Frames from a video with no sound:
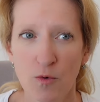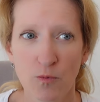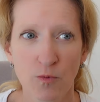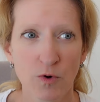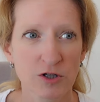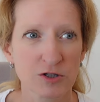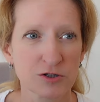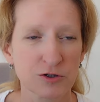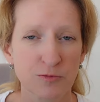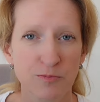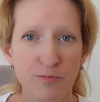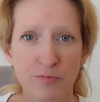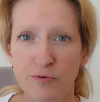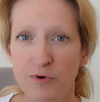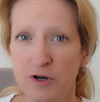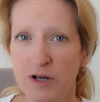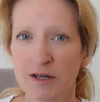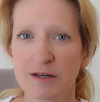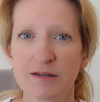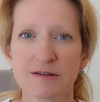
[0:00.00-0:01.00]
what your
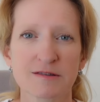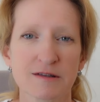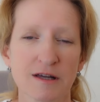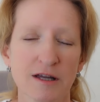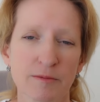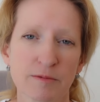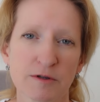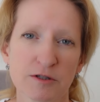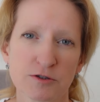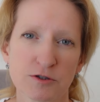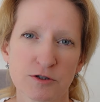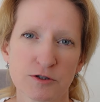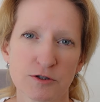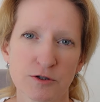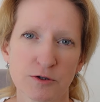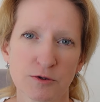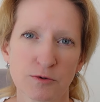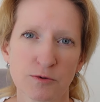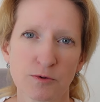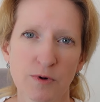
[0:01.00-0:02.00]
brain is able to
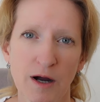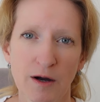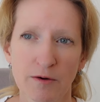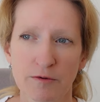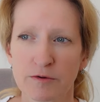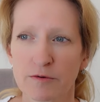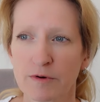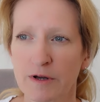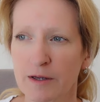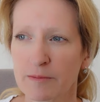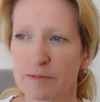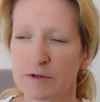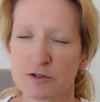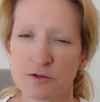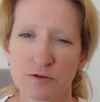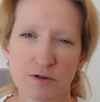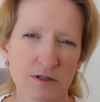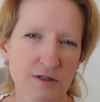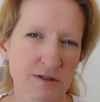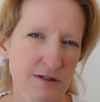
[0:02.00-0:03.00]
do, how you're able
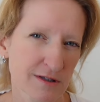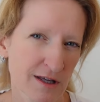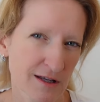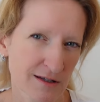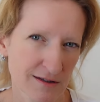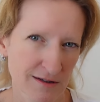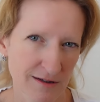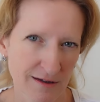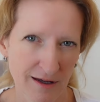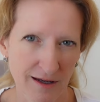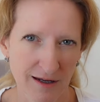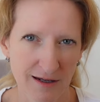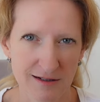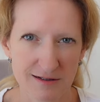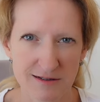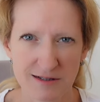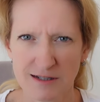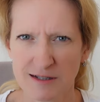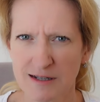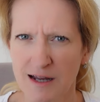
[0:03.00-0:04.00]
to assess
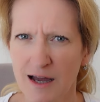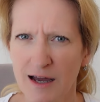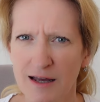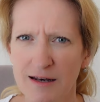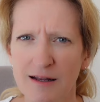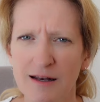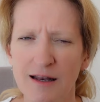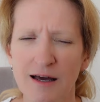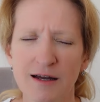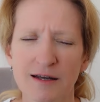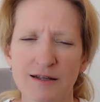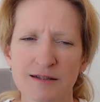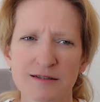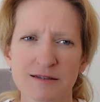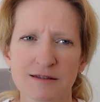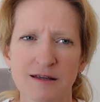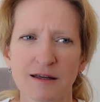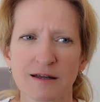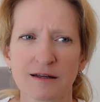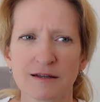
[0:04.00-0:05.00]
things and analyze
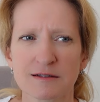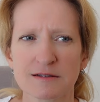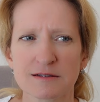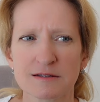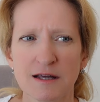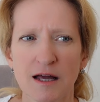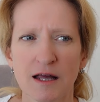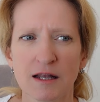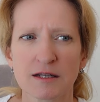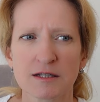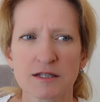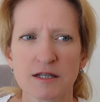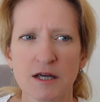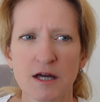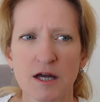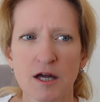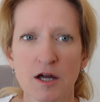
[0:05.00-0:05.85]
things and